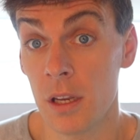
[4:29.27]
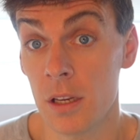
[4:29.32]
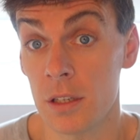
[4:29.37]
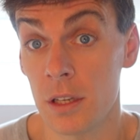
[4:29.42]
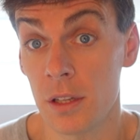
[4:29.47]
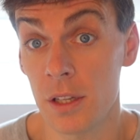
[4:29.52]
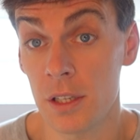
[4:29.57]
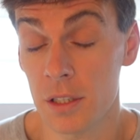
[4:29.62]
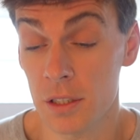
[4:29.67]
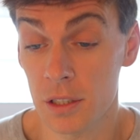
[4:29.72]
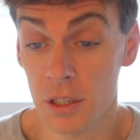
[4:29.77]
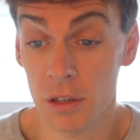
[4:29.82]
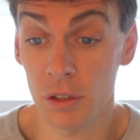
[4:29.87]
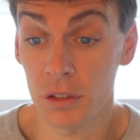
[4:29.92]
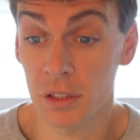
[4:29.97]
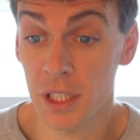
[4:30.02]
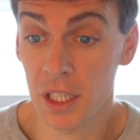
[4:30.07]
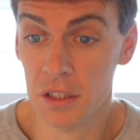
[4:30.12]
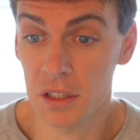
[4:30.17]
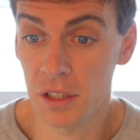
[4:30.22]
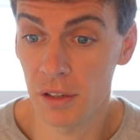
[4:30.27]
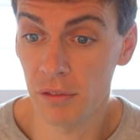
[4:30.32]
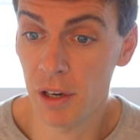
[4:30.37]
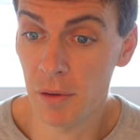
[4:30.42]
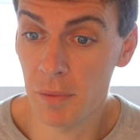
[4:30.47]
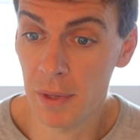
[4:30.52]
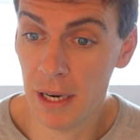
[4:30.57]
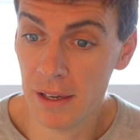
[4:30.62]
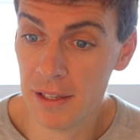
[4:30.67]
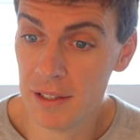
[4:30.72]
So this is a cross section of the
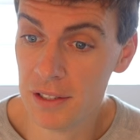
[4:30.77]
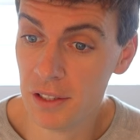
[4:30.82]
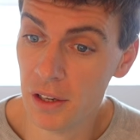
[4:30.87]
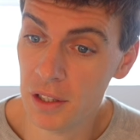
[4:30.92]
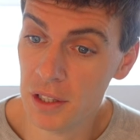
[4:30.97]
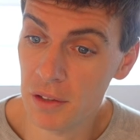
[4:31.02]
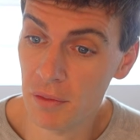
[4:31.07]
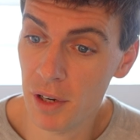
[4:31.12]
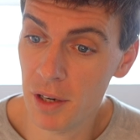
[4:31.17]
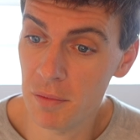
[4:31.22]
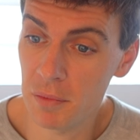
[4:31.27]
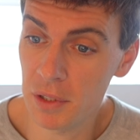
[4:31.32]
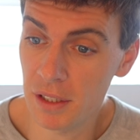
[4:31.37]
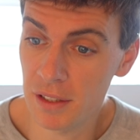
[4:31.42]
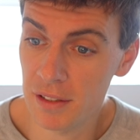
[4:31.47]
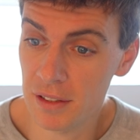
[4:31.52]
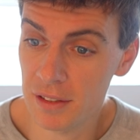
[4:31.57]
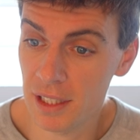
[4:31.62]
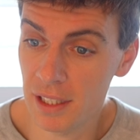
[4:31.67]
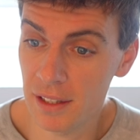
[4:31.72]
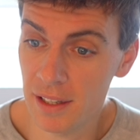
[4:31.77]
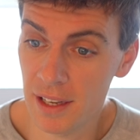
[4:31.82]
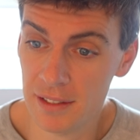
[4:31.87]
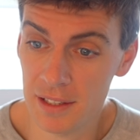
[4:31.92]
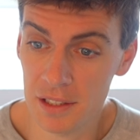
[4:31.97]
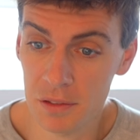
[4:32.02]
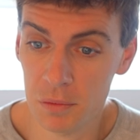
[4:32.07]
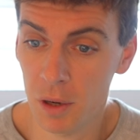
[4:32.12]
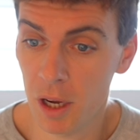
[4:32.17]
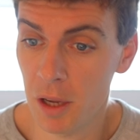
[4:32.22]
rim, and inside the rim you can see
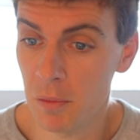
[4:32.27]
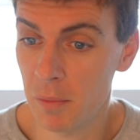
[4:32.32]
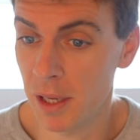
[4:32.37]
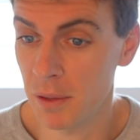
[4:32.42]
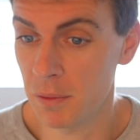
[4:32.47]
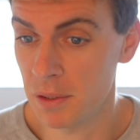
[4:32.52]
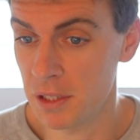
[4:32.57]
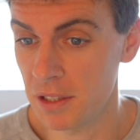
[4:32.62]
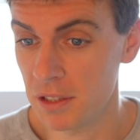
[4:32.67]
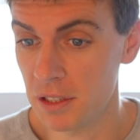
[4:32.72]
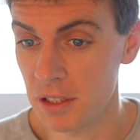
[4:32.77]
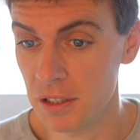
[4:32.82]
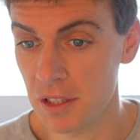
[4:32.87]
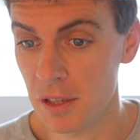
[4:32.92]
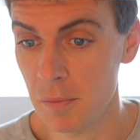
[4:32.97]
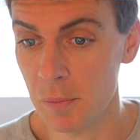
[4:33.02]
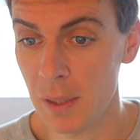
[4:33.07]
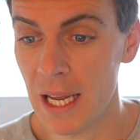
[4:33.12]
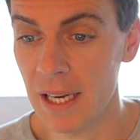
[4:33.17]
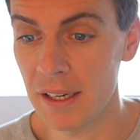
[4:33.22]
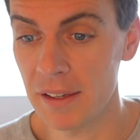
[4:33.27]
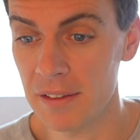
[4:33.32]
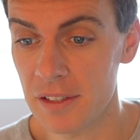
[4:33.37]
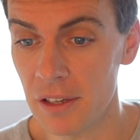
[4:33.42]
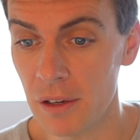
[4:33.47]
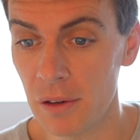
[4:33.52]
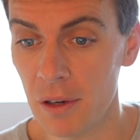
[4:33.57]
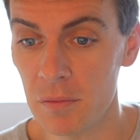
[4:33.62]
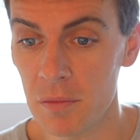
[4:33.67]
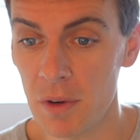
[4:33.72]
there's this white bit which is just the bladder.
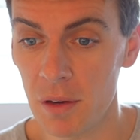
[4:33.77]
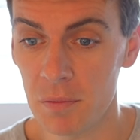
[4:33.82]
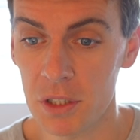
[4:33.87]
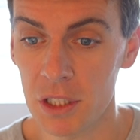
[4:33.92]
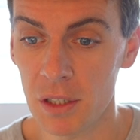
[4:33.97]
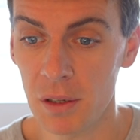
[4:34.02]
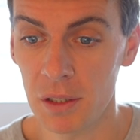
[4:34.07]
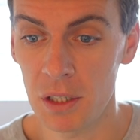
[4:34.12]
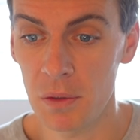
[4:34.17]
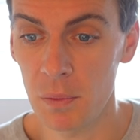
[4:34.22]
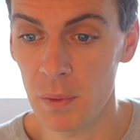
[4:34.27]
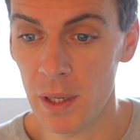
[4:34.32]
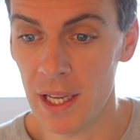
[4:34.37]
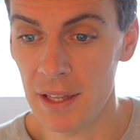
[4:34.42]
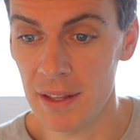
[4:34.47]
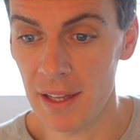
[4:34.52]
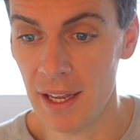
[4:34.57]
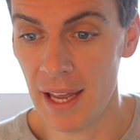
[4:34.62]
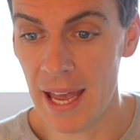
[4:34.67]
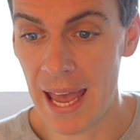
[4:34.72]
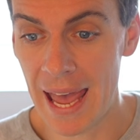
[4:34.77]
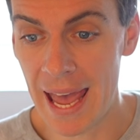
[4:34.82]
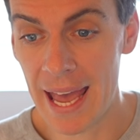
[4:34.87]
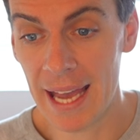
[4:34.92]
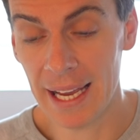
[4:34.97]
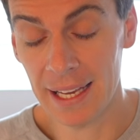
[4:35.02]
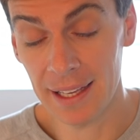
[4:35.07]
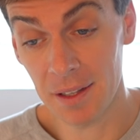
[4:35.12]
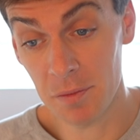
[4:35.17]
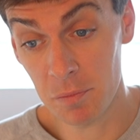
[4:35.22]
So I'm showing you where the
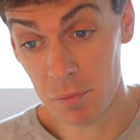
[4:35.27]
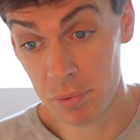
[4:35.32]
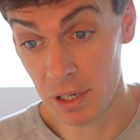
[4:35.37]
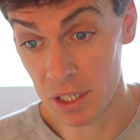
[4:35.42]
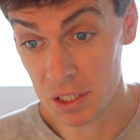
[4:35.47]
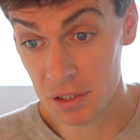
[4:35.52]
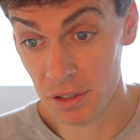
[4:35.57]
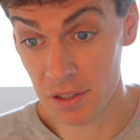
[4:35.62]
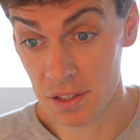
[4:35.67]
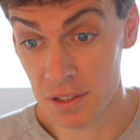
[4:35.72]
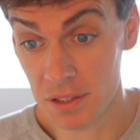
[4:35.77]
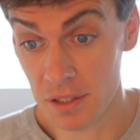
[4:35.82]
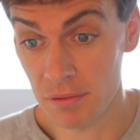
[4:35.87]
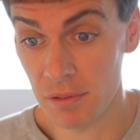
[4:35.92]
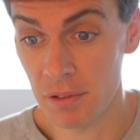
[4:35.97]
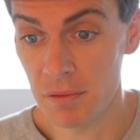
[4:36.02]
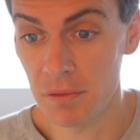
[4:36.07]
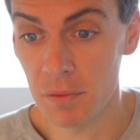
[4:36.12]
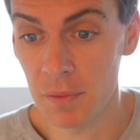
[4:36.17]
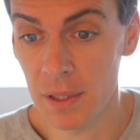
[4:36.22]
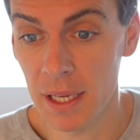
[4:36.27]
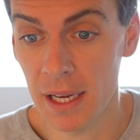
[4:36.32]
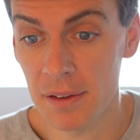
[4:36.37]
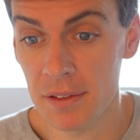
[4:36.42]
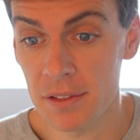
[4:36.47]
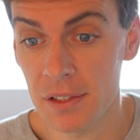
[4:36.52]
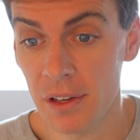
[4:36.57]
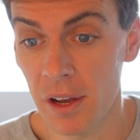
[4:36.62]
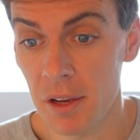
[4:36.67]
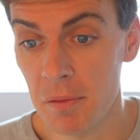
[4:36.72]
air pressurizes the rim from the
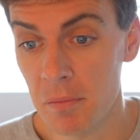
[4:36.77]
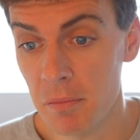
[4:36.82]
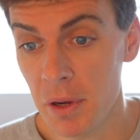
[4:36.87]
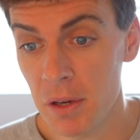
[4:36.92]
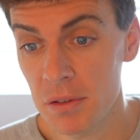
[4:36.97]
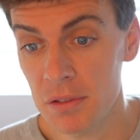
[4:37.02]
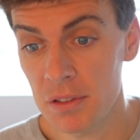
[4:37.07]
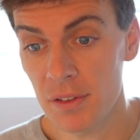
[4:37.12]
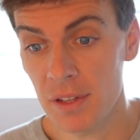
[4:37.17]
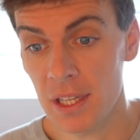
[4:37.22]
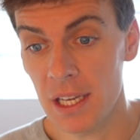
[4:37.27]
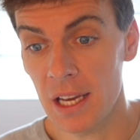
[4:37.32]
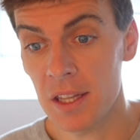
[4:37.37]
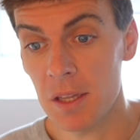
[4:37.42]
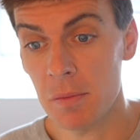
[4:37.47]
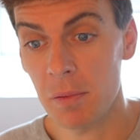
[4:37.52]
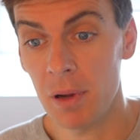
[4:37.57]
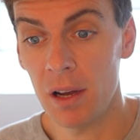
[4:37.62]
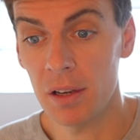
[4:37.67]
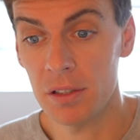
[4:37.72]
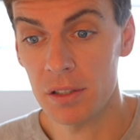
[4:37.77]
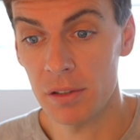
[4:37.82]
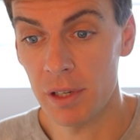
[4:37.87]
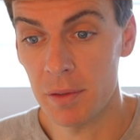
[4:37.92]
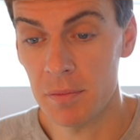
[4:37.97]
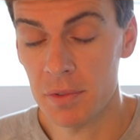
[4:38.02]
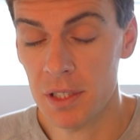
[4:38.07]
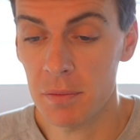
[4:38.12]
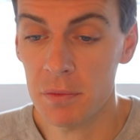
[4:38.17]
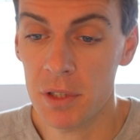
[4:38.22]
outside. Most of the other parts of the
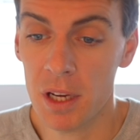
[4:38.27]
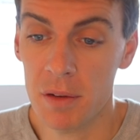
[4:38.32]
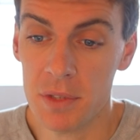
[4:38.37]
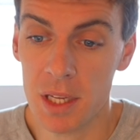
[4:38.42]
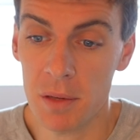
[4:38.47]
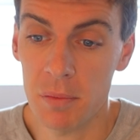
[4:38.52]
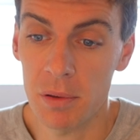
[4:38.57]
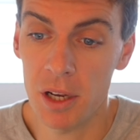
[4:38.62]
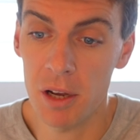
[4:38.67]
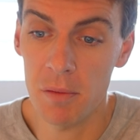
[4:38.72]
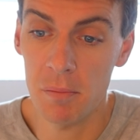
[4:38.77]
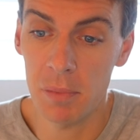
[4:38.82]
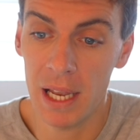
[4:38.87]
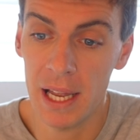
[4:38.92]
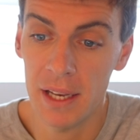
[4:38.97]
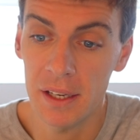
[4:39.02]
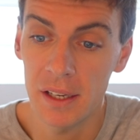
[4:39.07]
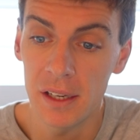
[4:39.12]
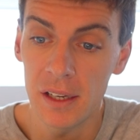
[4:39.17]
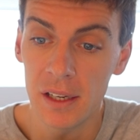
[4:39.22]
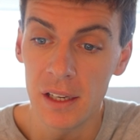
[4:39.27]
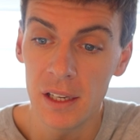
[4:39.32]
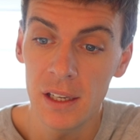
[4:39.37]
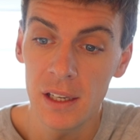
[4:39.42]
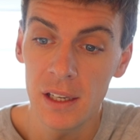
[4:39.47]
rim, sometimes they put a bladder